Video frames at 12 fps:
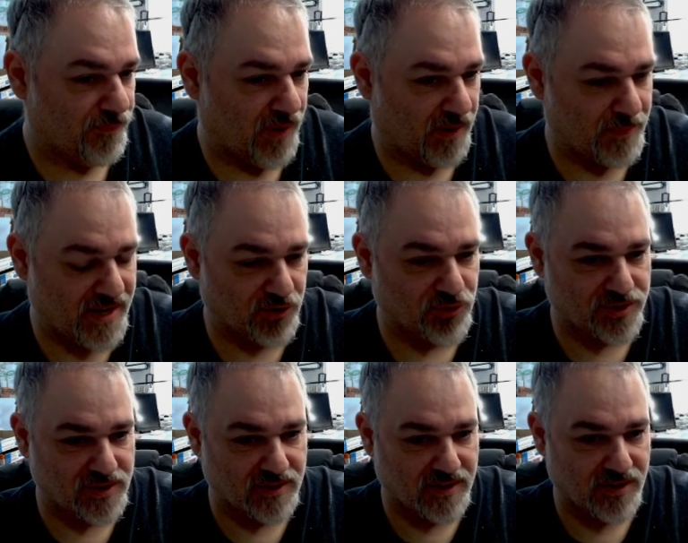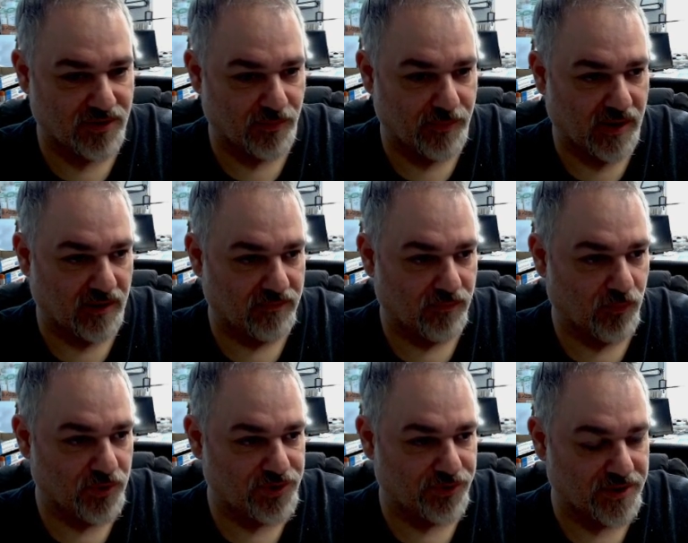I'd be interested to hear about
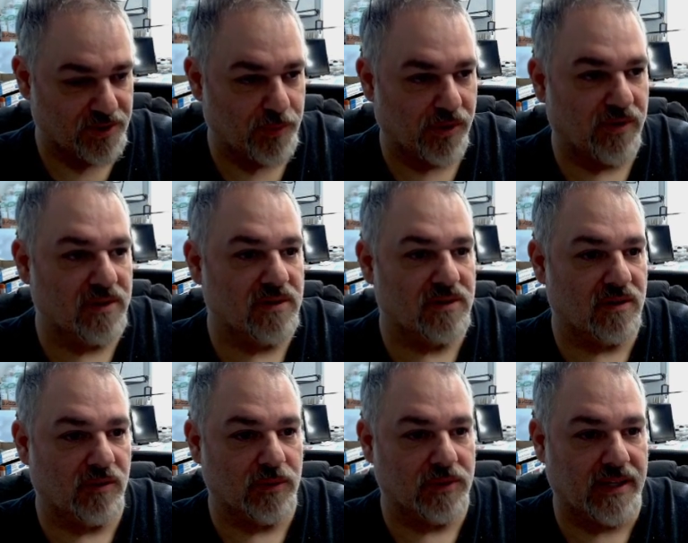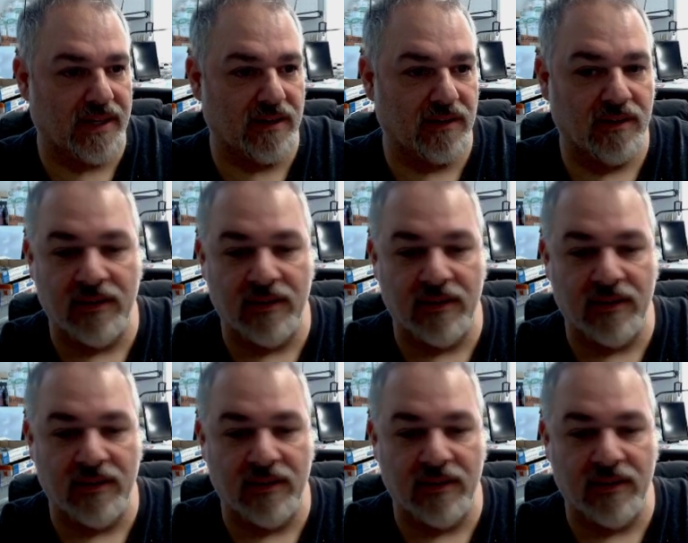what your experiences are with that.